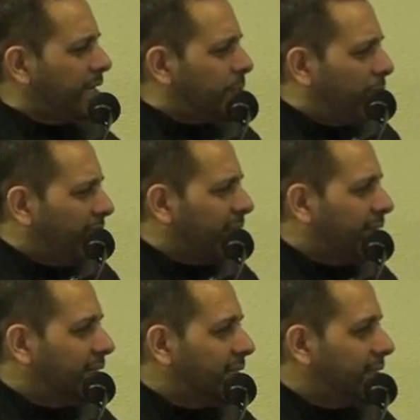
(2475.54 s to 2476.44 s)
He said, yeah, he's
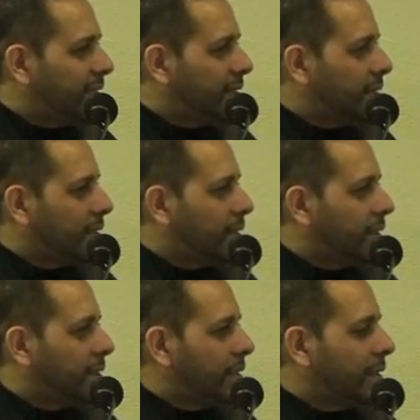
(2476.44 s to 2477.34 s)
born again.
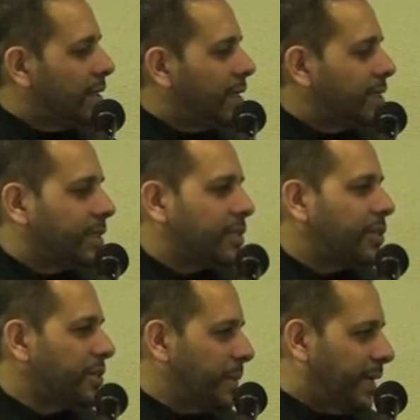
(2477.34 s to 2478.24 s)
I
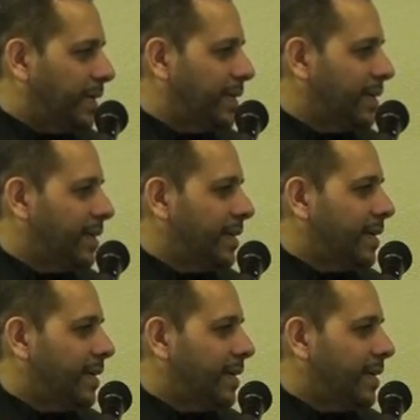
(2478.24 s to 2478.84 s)
said, excuse me.